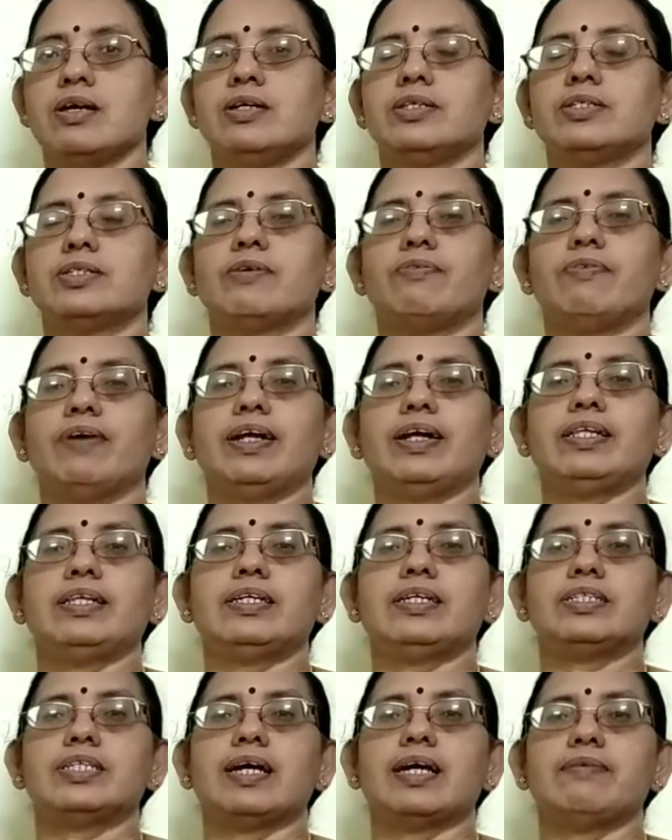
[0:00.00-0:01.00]
So when
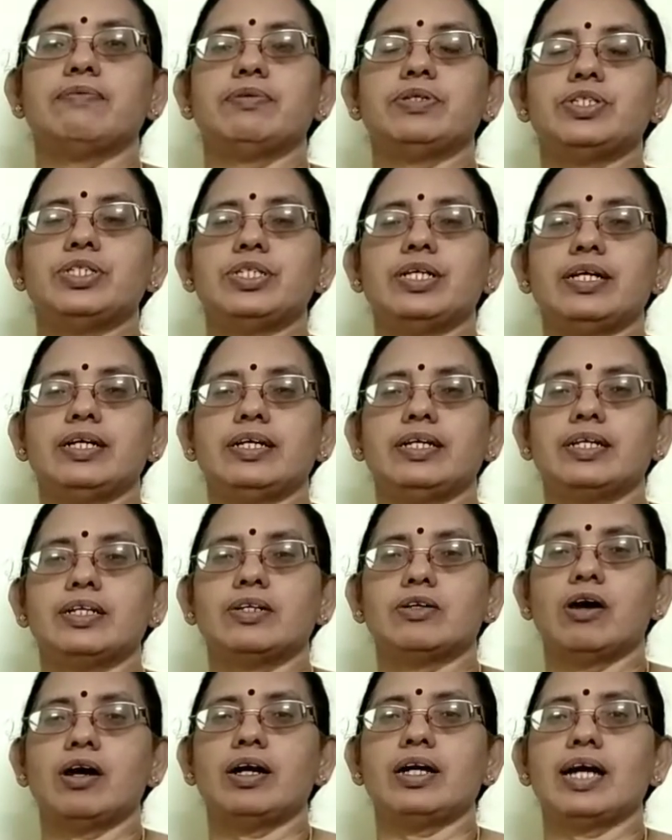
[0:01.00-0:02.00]
the selfish giant did
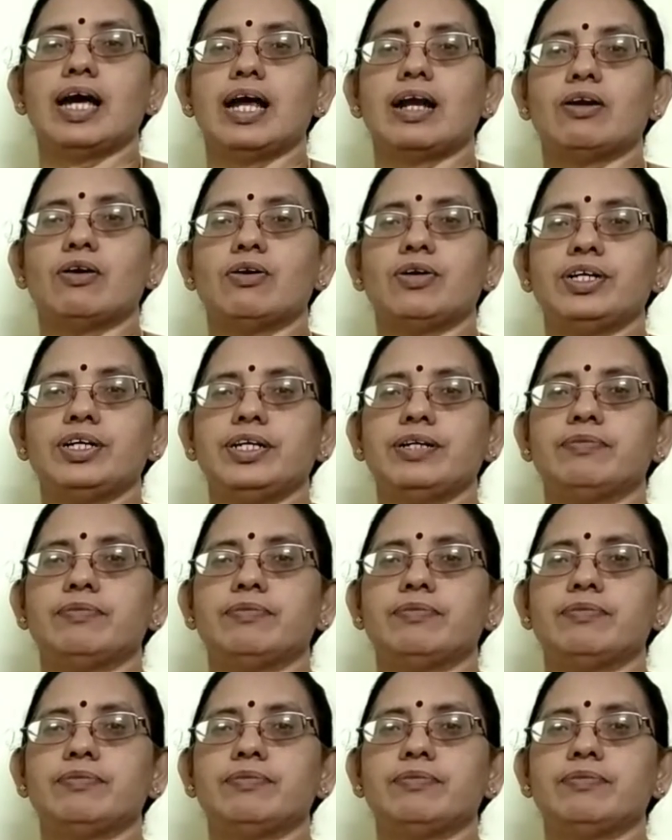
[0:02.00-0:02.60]
not allow